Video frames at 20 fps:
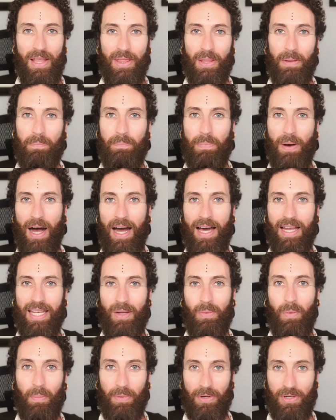the
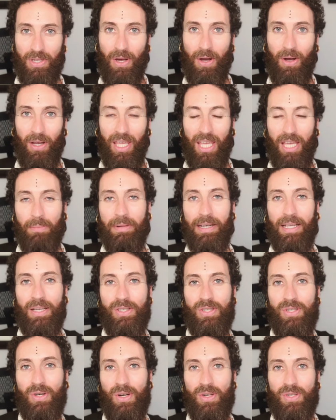body, when we're talking about it,
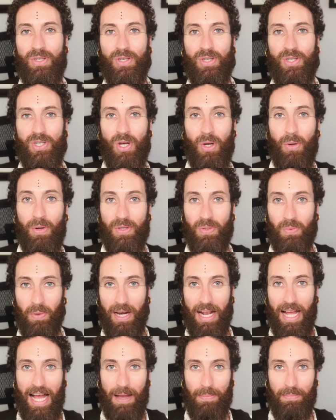starts to show us
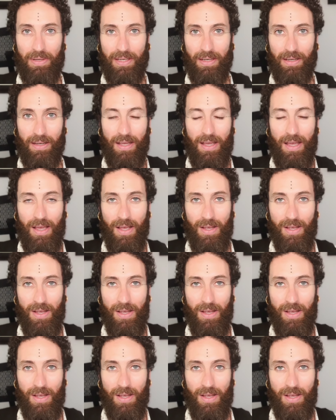what happened.